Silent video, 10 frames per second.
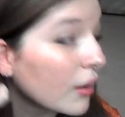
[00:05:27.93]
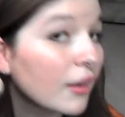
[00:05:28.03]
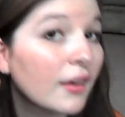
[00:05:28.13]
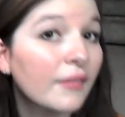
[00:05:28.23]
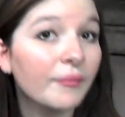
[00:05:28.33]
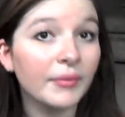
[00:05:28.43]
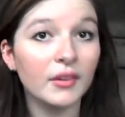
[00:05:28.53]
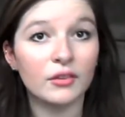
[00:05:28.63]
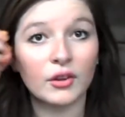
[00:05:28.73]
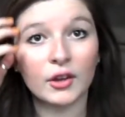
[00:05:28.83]
Yeah,
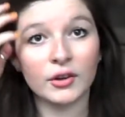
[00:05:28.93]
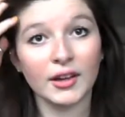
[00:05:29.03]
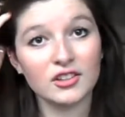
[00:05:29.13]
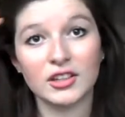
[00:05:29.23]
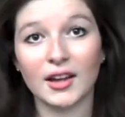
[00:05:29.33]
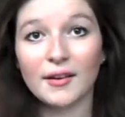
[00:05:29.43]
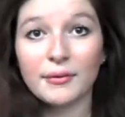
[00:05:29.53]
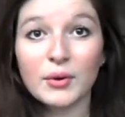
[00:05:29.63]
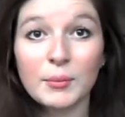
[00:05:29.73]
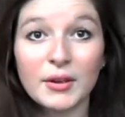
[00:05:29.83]
so I only actually have 3